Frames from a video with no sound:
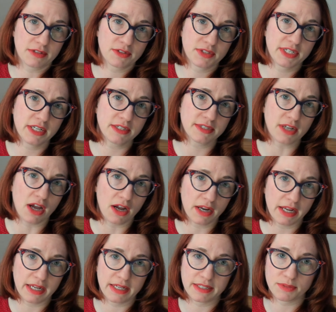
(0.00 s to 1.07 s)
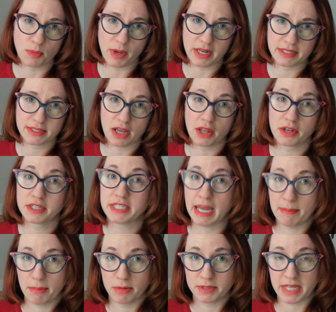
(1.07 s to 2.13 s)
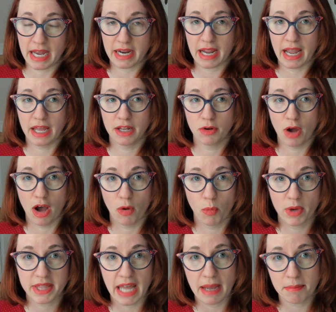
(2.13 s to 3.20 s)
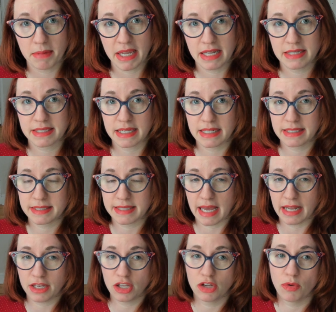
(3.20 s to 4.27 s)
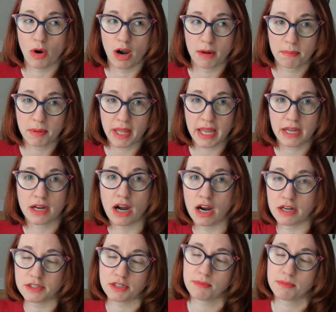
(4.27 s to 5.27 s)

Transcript: So, Steel Song is what is called a tempo deck, and what that means is that you are playing cards.